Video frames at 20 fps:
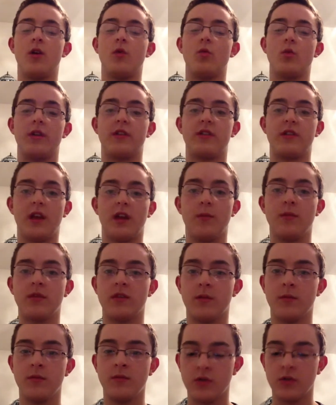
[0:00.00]
with
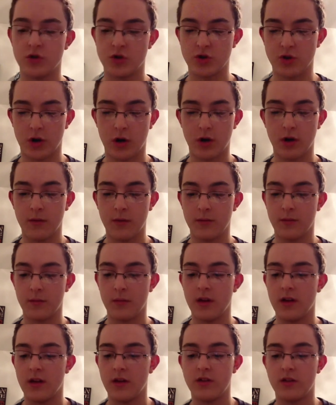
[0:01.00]
Samsung, Sharp,
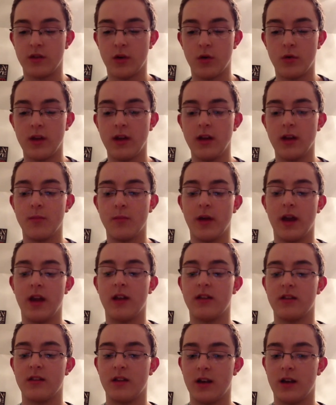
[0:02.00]
Sony, and
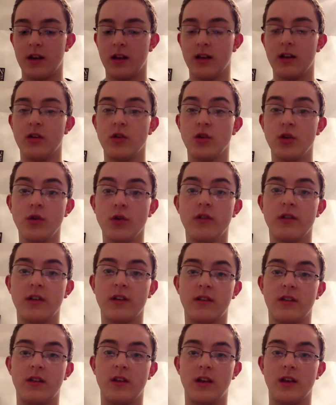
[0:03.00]
Panasonic using
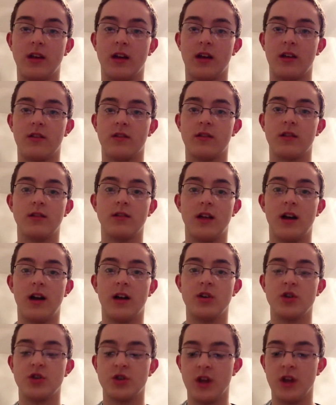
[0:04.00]
CES to
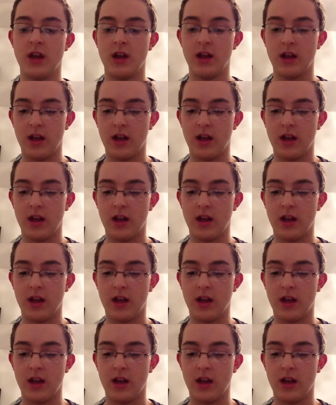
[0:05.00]
launch